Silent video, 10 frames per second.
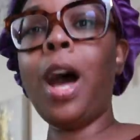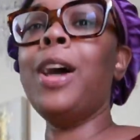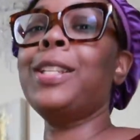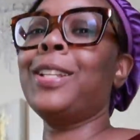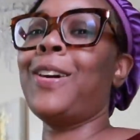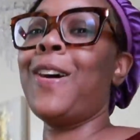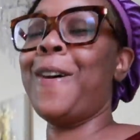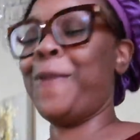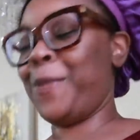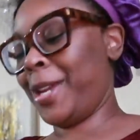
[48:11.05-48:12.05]
oh it's a
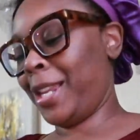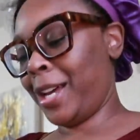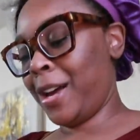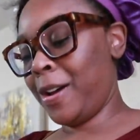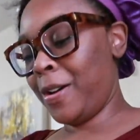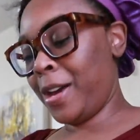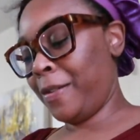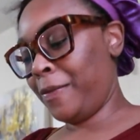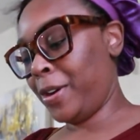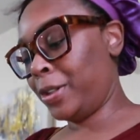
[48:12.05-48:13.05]
card for me and nicole
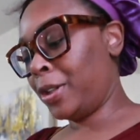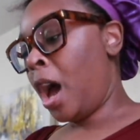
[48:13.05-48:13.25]
anniversary